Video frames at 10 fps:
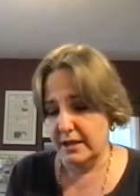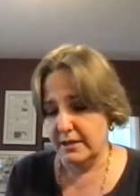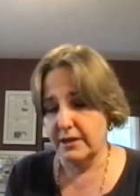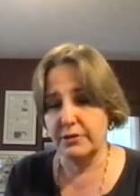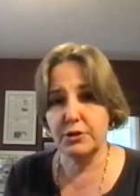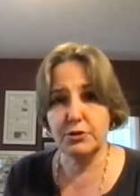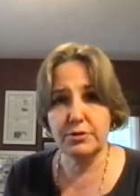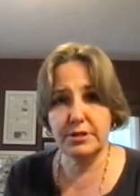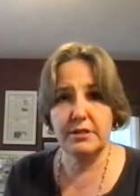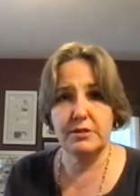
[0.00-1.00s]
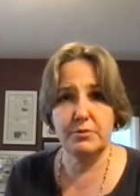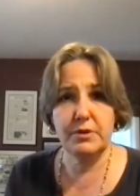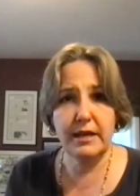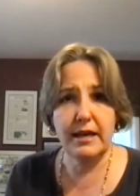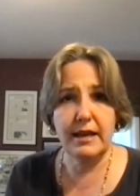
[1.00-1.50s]
Now, the truth is,
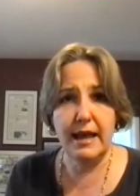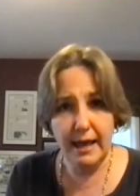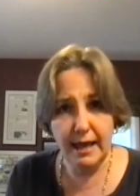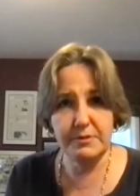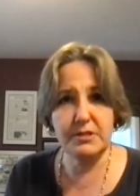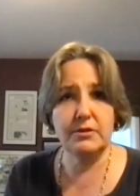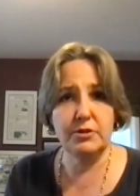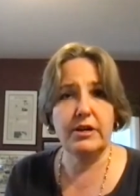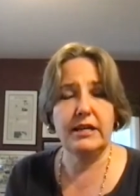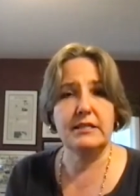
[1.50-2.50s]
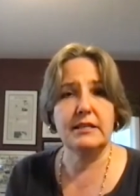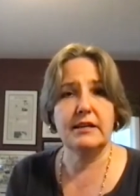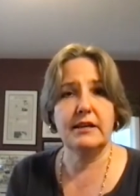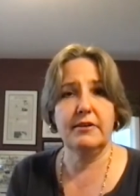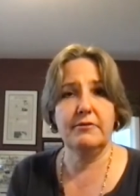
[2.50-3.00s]
we had absolutely no
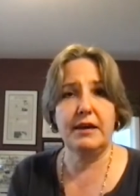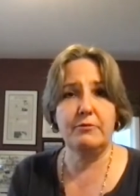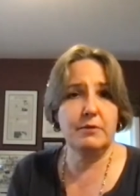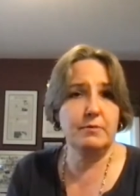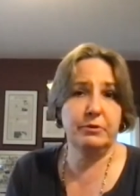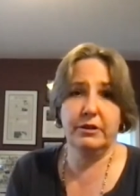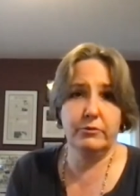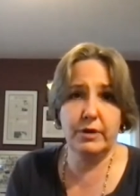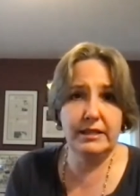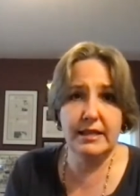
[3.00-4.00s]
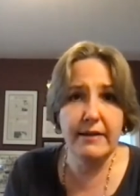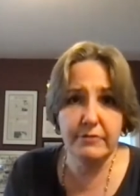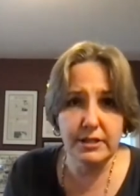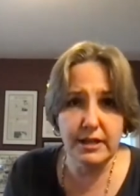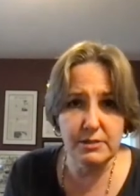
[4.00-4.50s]
idea of how many people ever read the
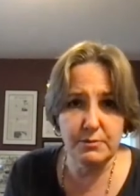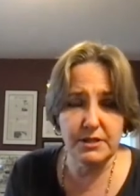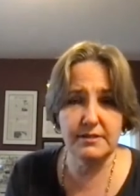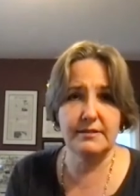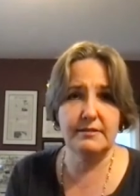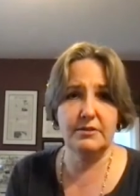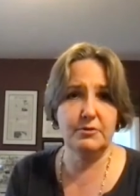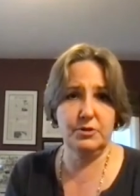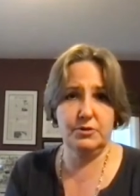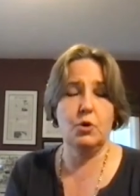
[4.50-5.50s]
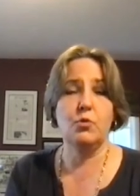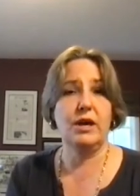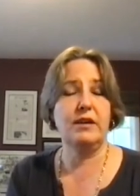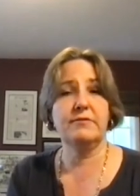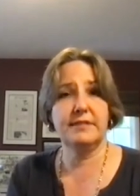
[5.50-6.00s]
advertisements. There was no
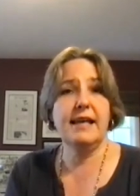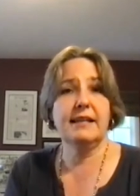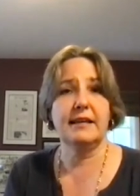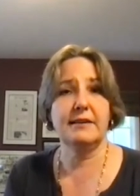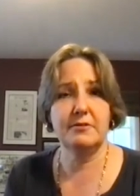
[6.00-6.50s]
way of telling.